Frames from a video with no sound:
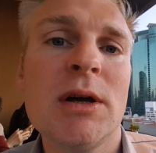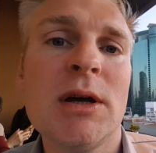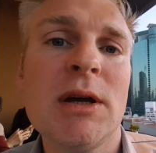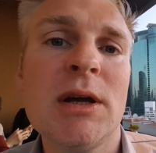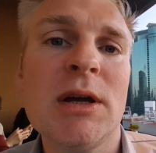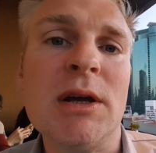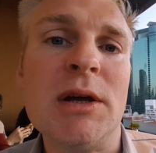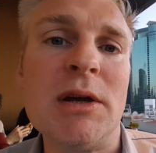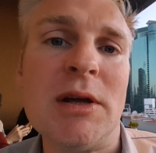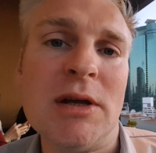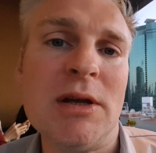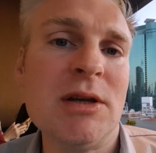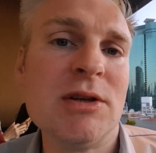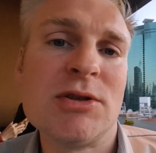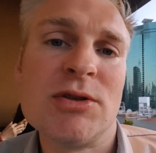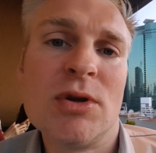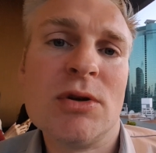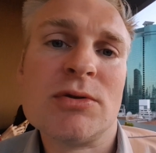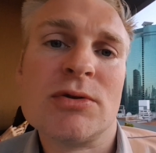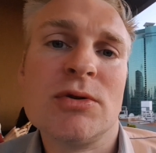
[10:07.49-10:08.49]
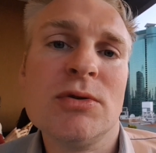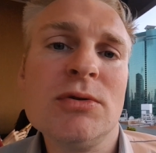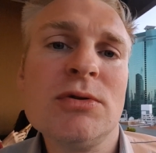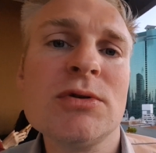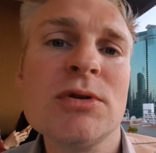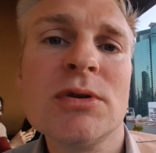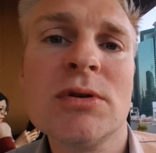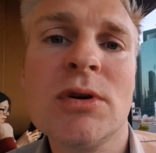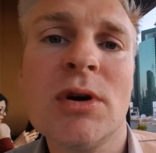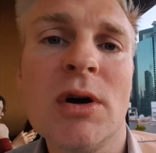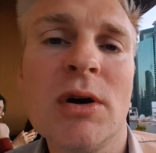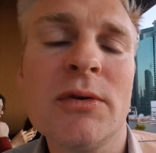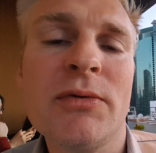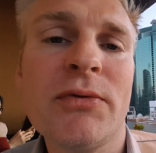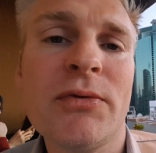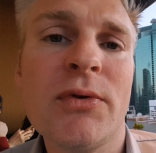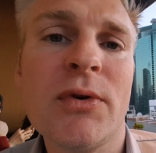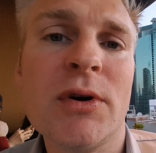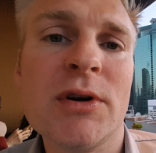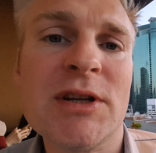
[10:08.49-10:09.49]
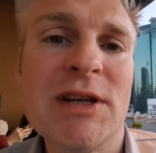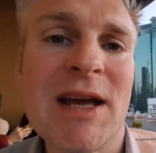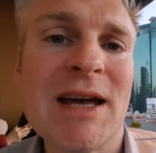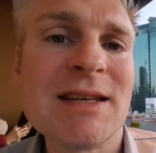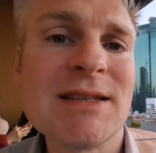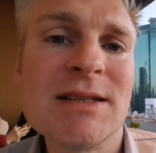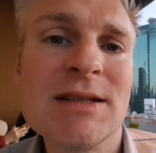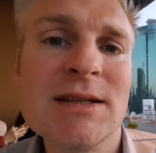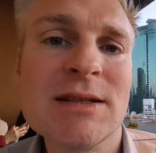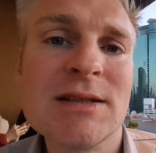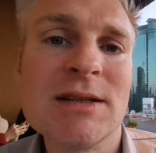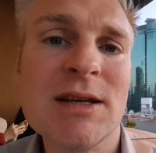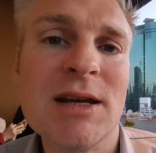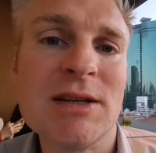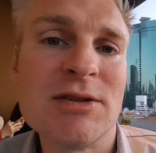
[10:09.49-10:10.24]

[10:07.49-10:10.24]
is not good uh, for the asset,